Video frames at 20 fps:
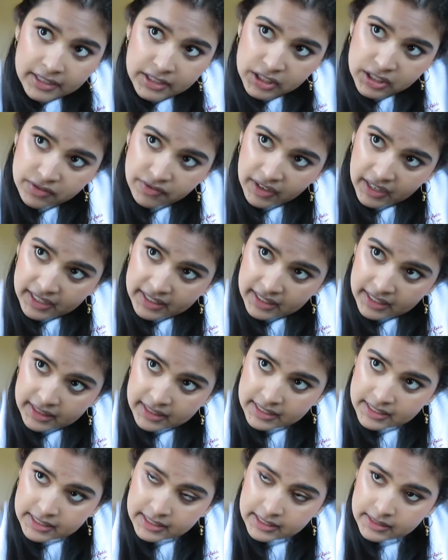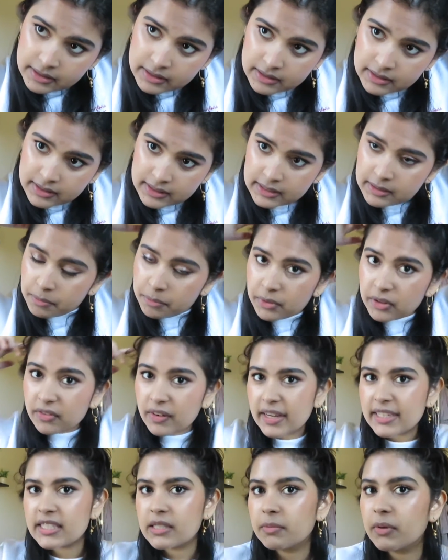I just find that this
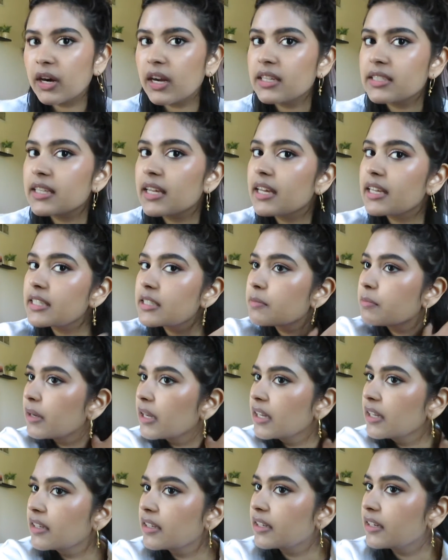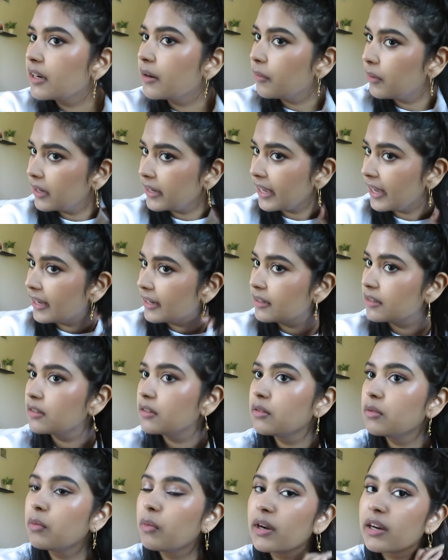simplifies the process, but you know,
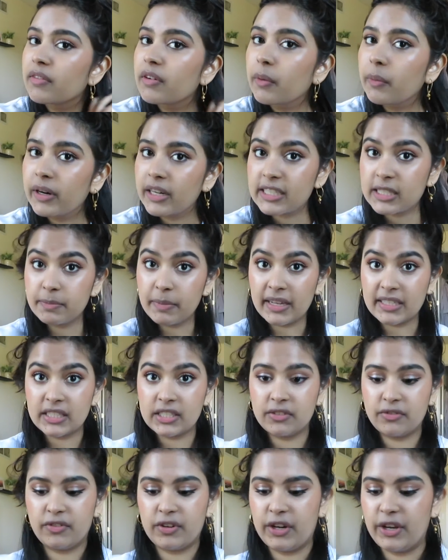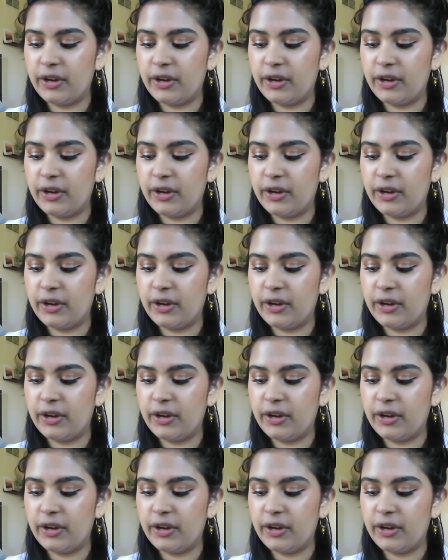again, whatever works best for